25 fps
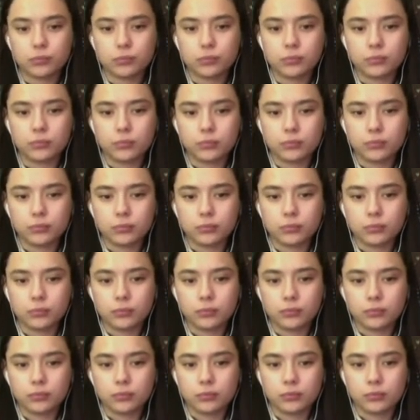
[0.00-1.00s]

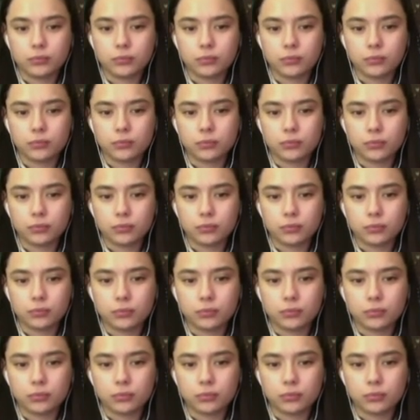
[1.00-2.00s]

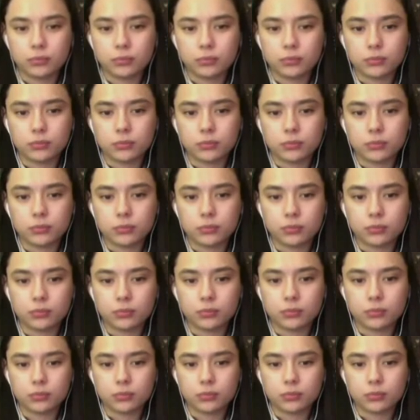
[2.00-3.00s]

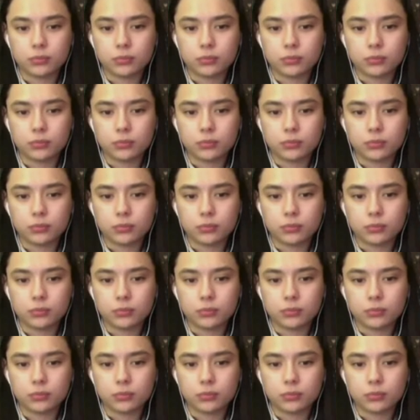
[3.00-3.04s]
This person isn't speaking.